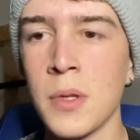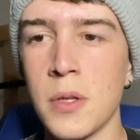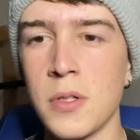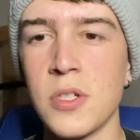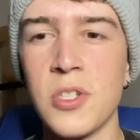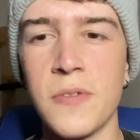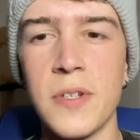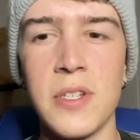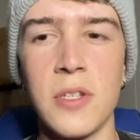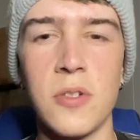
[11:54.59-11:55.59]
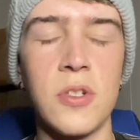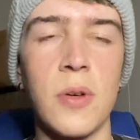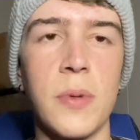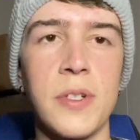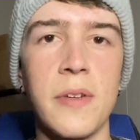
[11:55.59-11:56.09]
Because it just feels like there's so
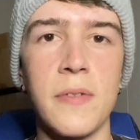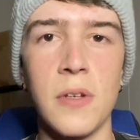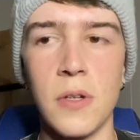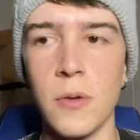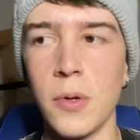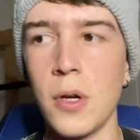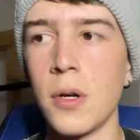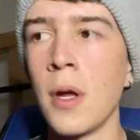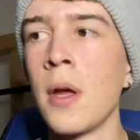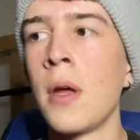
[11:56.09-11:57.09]
much stuff that can go wrong.